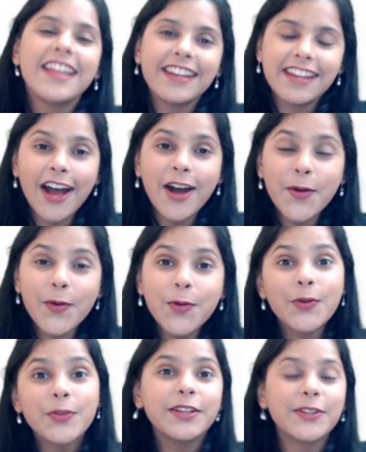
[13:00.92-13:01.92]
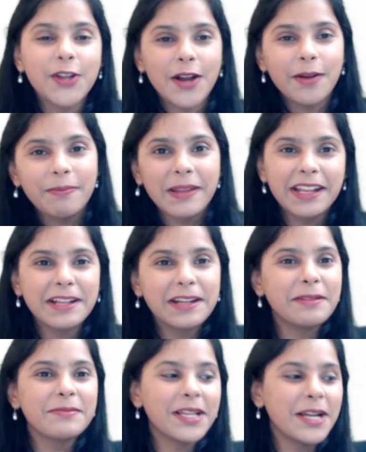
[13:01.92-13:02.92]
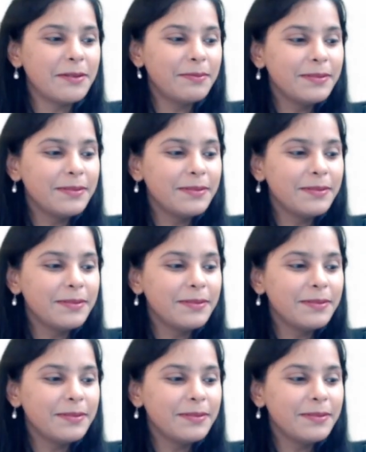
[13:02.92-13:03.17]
Now the topic comes up